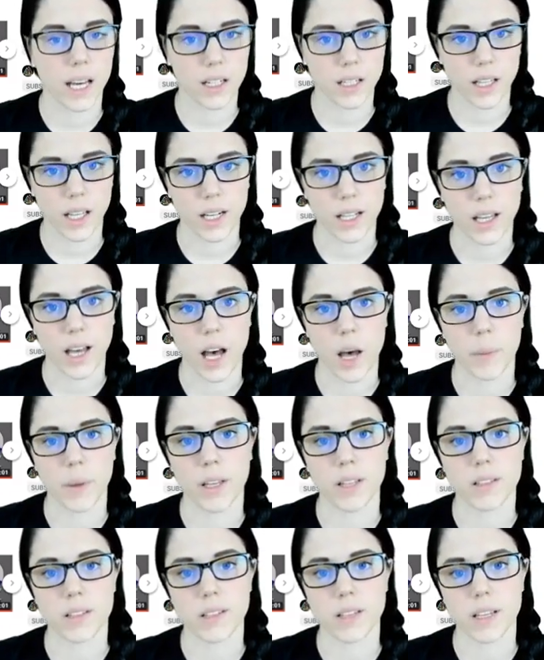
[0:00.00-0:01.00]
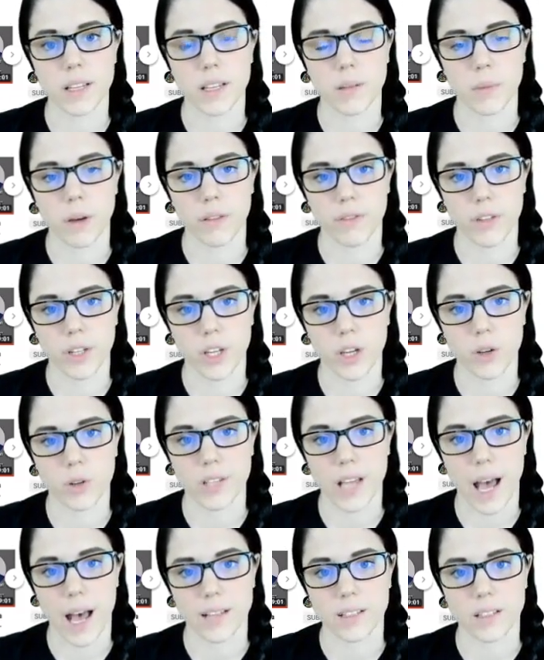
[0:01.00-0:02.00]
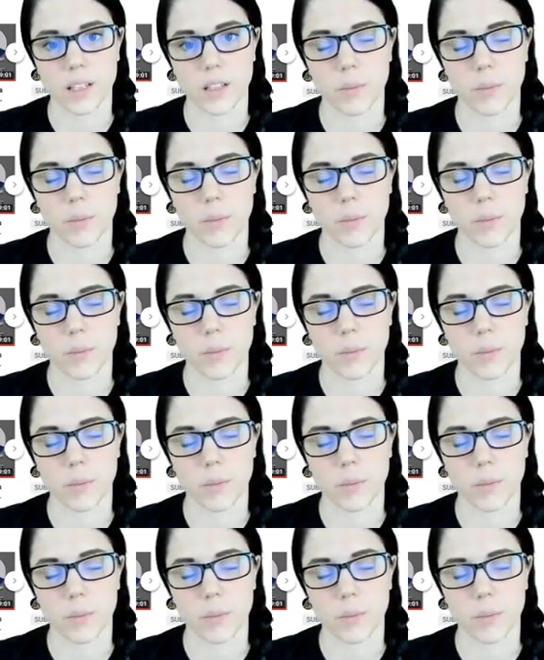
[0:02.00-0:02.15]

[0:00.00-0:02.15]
I'd gotten a lot of comments in my videos